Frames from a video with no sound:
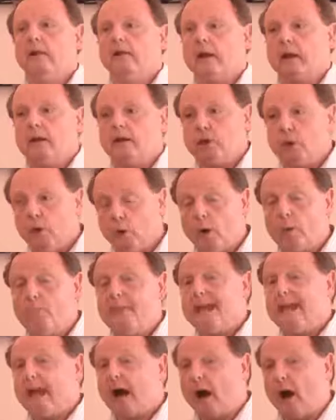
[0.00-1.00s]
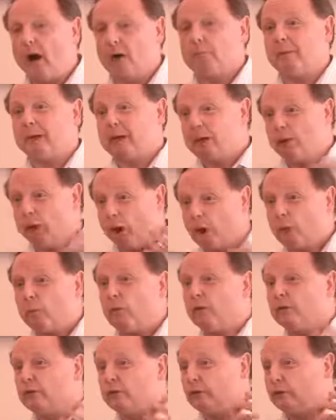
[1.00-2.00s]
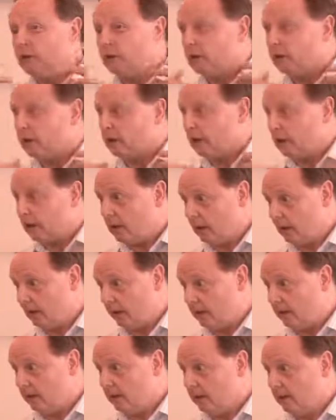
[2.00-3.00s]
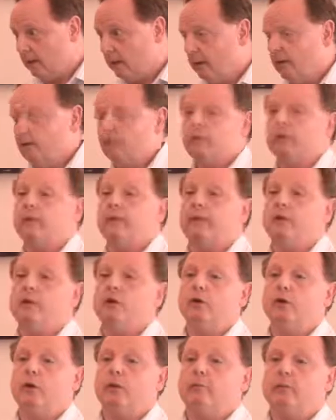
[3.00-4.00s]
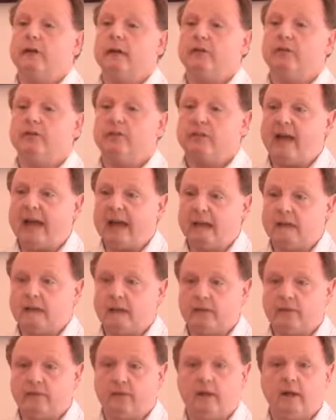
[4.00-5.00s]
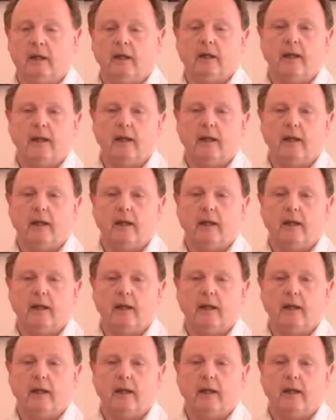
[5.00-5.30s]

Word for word: that you are being asked, but God wants you to learn so that you can be effective